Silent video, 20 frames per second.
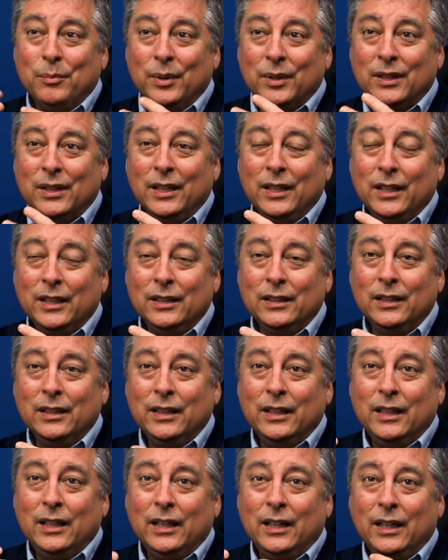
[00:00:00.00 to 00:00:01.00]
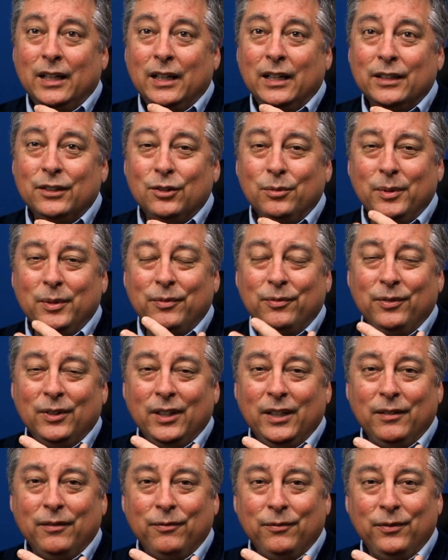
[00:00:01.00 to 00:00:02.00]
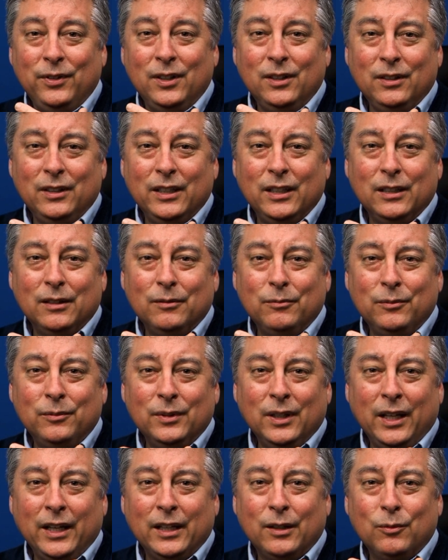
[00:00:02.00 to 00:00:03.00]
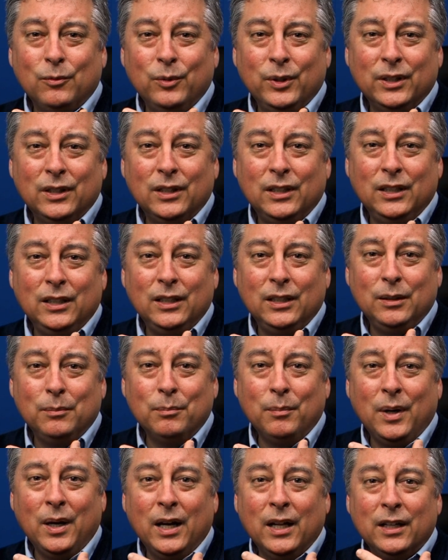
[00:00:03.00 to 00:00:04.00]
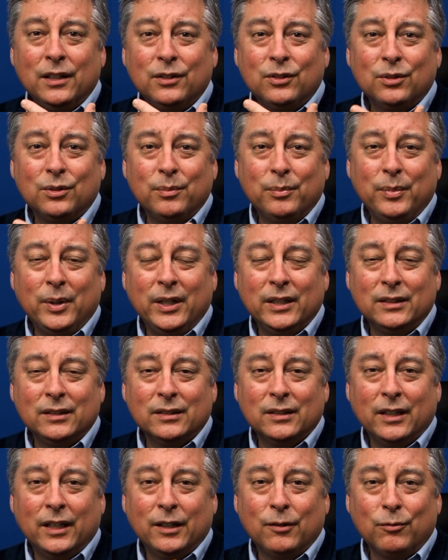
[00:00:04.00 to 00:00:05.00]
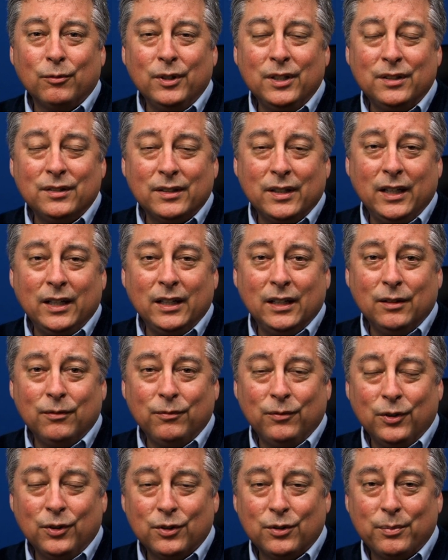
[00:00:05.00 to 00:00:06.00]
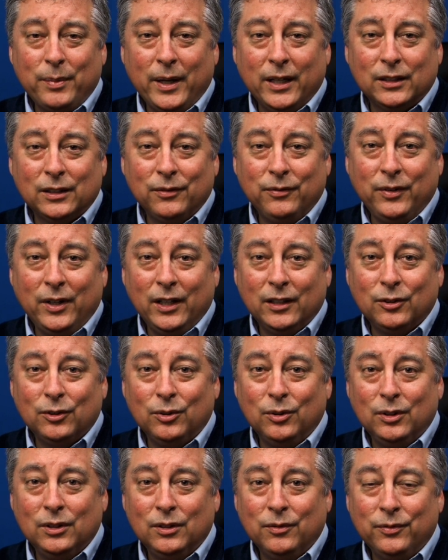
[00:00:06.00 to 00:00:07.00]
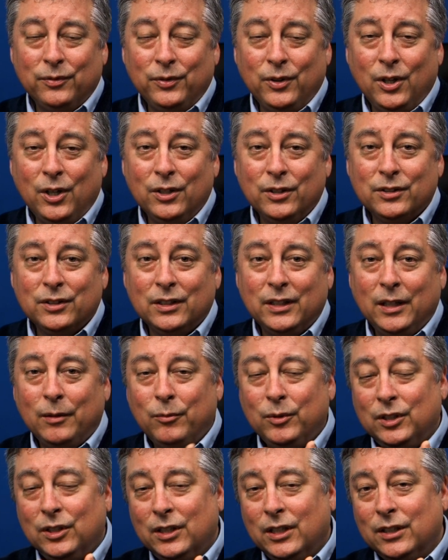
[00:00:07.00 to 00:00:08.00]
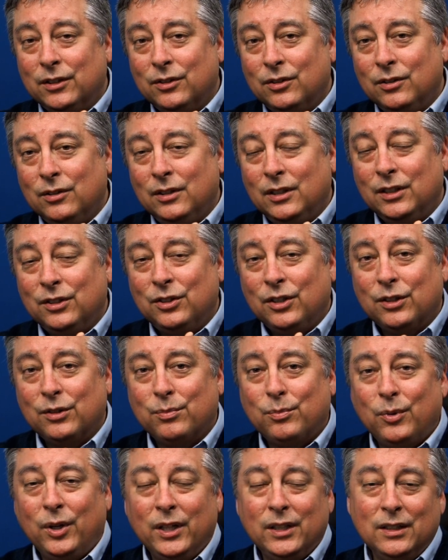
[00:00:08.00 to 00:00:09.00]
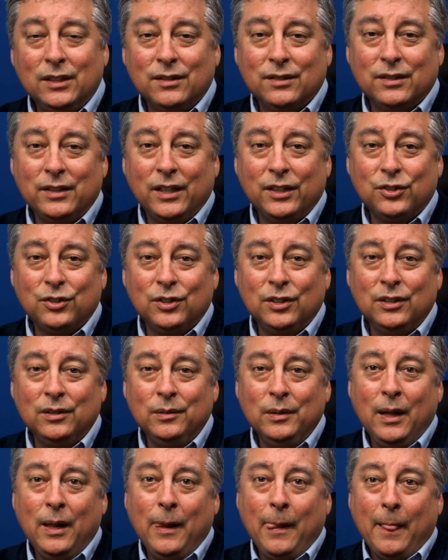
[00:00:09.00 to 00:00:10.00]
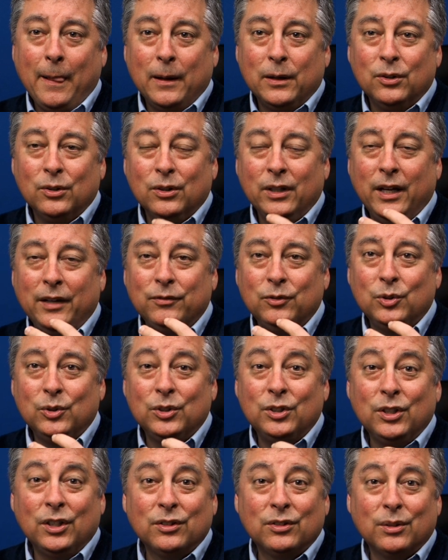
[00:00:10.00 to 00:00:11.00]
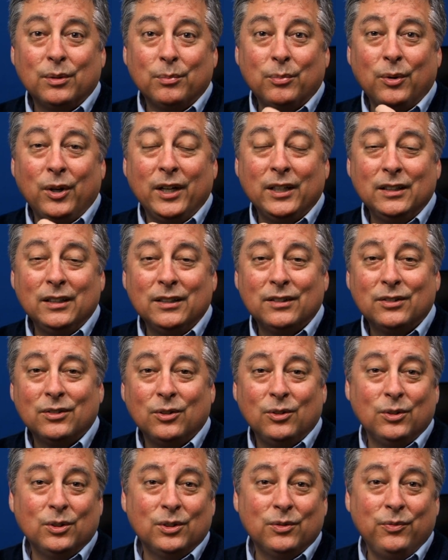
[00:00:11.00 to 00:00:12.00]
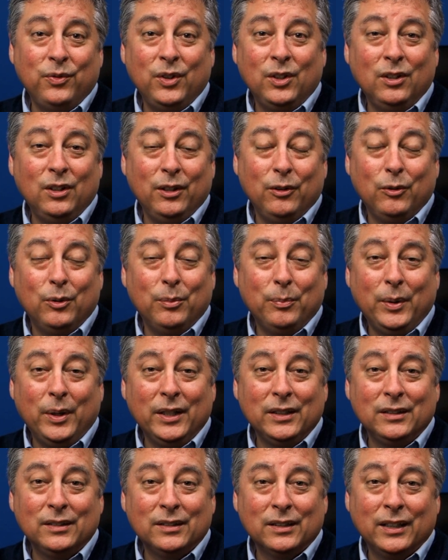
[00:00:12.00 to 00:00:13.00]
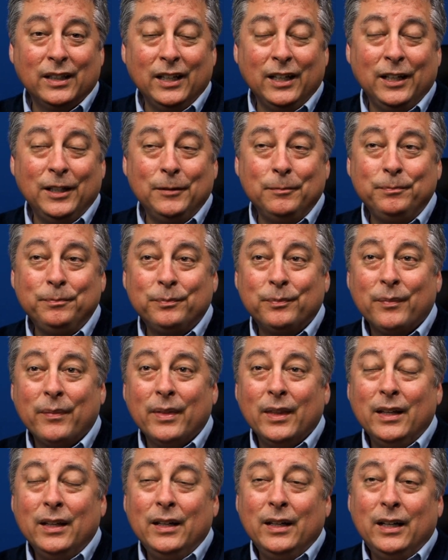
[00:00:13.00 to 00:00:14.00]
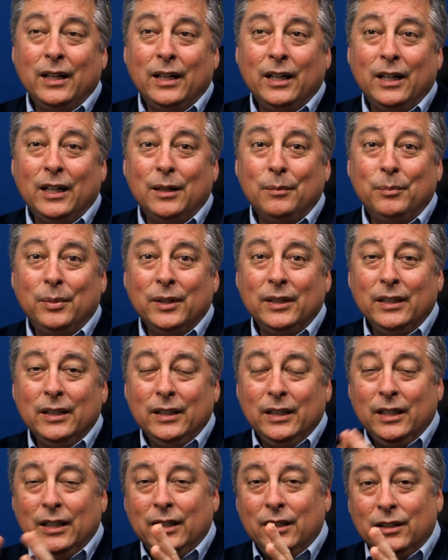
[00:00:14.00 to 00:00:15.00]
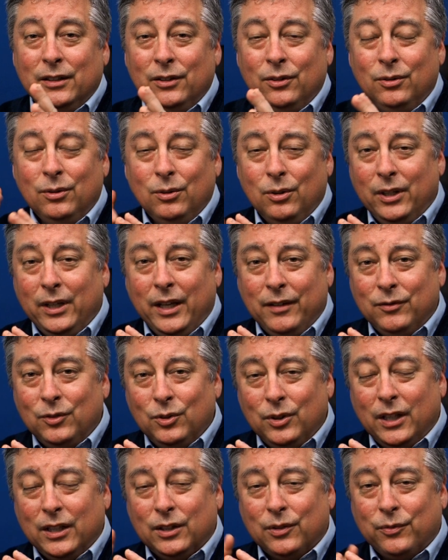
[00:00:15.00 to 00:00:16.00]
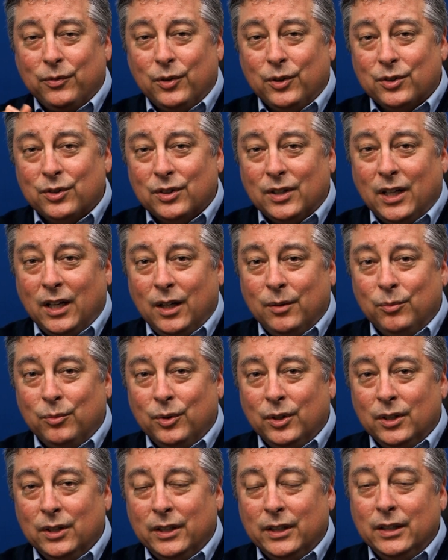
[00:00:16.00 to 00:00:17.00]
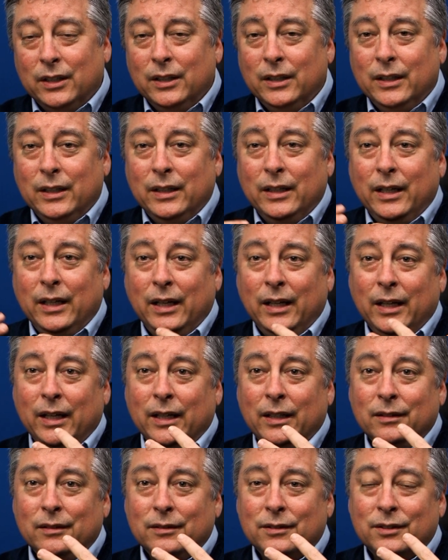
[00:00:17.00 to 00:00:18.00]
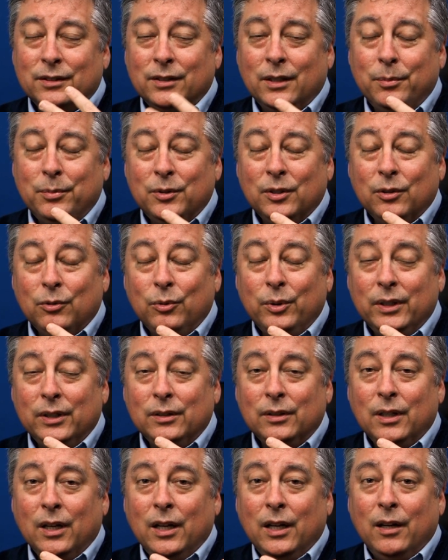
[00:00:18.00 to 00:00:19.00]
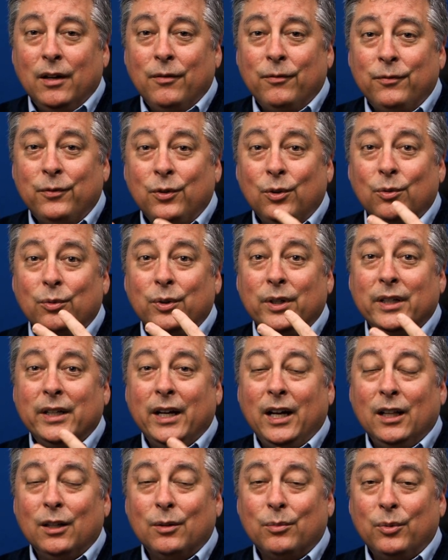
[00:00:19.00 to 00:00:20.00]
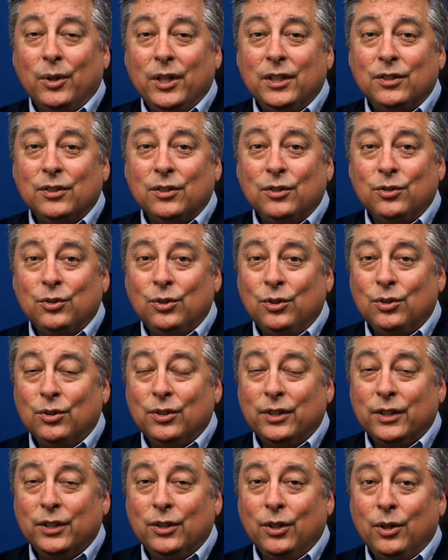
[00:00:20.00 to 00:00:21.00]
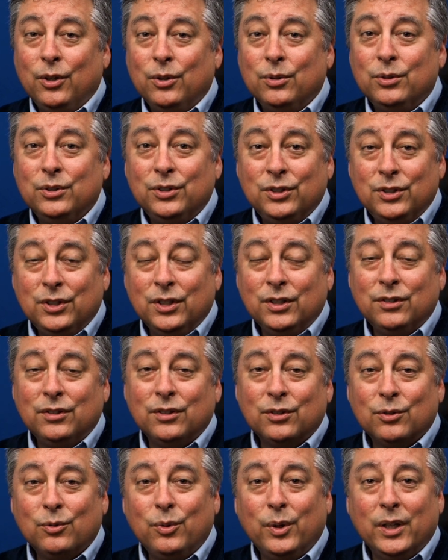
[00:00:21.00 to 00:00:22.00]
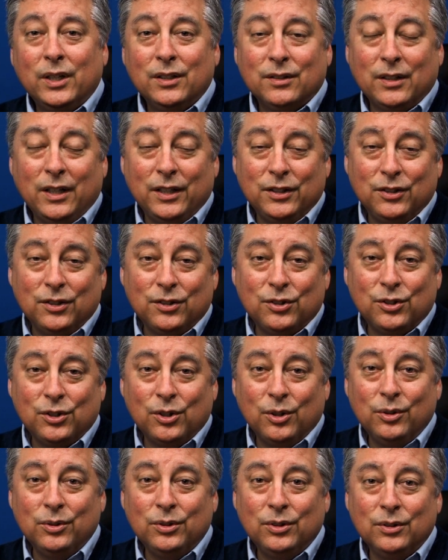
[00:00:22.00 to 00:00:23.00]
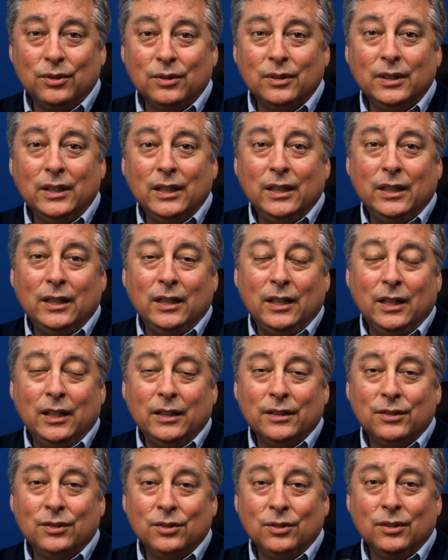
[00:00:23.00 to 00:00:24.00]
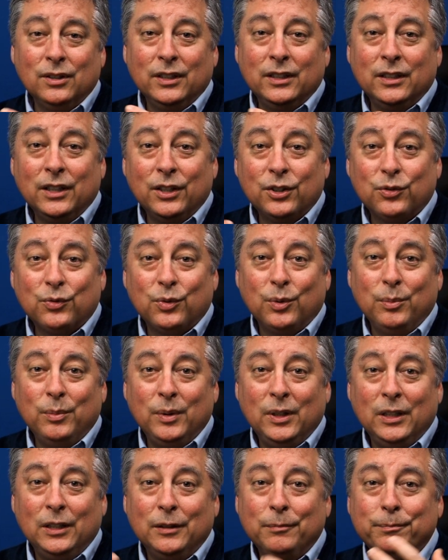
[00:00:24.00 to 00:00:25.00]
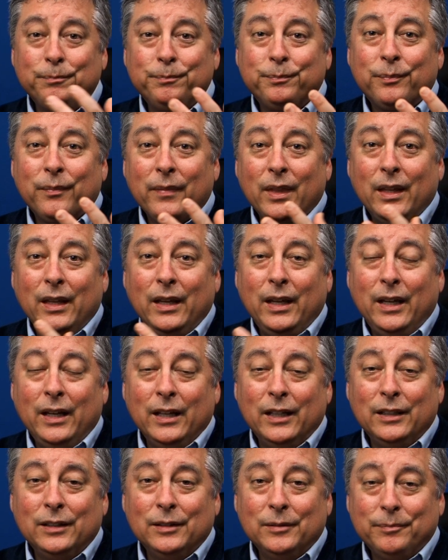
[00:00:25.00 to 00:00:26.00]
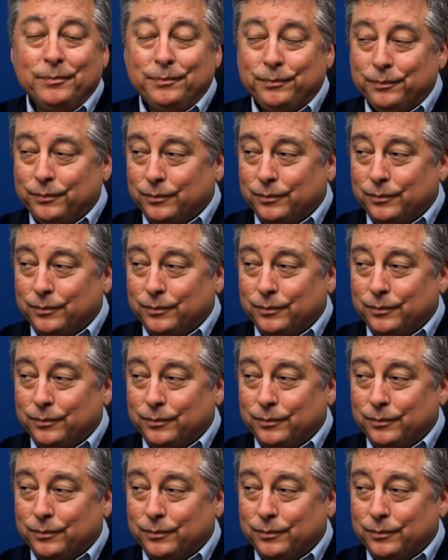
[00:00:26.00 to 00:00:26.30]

But then Uh, you'll be fiddling like with the monitor buttons, like resetting it first back to factory default, and then when you get to the adjust brightness section, you'll have to adjust the brightness, so it's fiddling with buttons again. Uh, but you only have to do that the first time really, and subsequent full recalibrations usually go just as quick as I just showed you. Uh, it certainly does for me, and